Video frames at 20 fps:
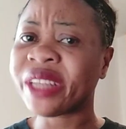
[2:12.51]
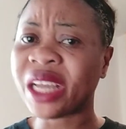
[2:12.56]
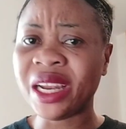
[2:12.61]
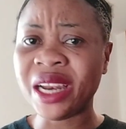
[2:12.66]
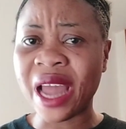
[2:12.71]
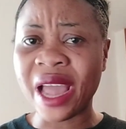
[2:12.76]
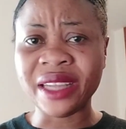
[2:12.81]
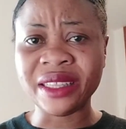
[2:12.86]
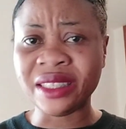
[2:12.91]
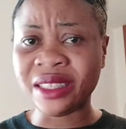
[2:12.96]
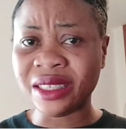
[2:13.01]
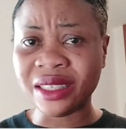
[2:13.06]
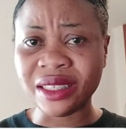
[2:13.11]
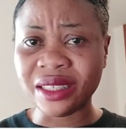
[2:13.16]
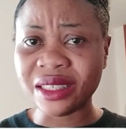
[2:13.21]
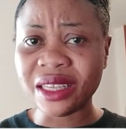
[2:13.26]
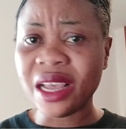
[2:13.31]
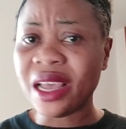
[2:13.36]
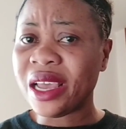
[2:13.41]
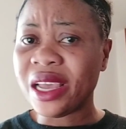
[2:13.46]
like
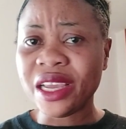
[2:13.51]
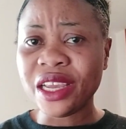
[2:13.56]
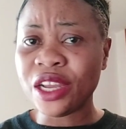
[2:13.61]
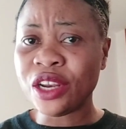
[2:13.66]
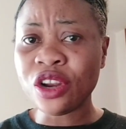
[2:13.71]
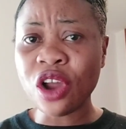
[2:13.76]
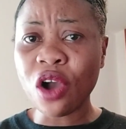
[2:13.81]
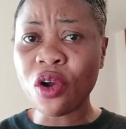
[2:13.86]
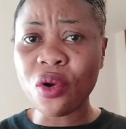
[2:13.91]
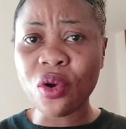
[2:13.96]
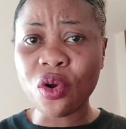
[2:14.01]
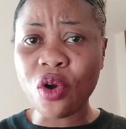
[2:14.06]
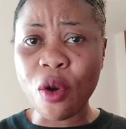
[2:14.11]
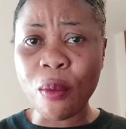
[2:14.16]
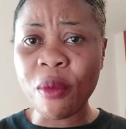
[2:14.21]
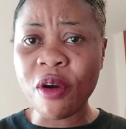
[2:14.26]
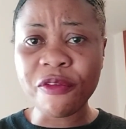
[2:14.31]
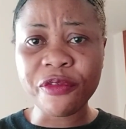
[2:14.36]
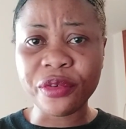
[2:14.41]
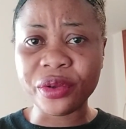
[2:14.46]
this. It not go
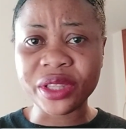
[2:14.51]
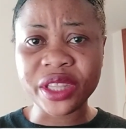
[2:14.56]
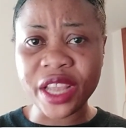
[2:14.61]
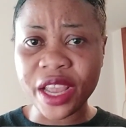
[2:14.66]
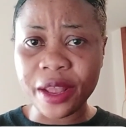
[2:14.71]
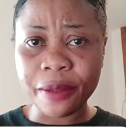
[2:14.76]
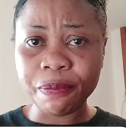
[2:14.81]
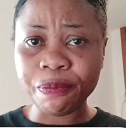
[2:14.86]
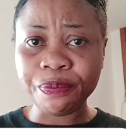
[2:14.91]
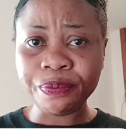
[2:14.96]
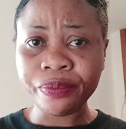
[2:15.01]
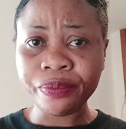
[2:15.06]
come on for them.